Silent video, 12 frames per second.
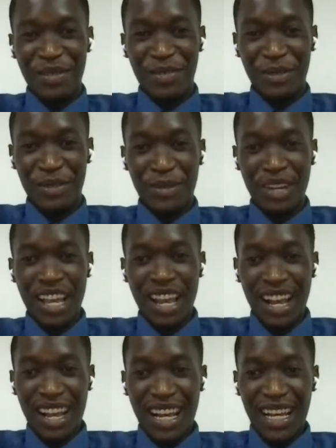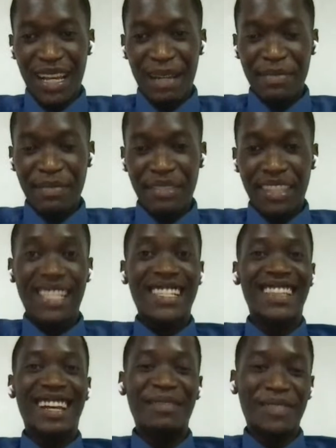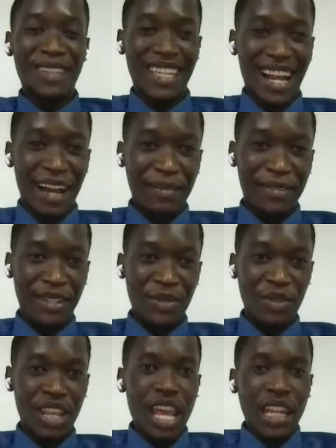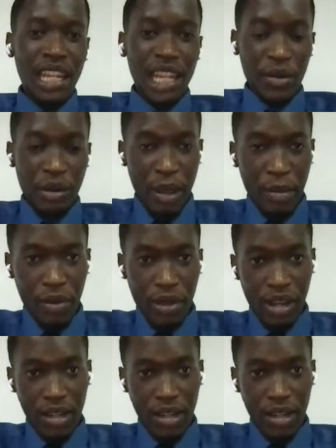Inge is representing all of you this lovely afternoon.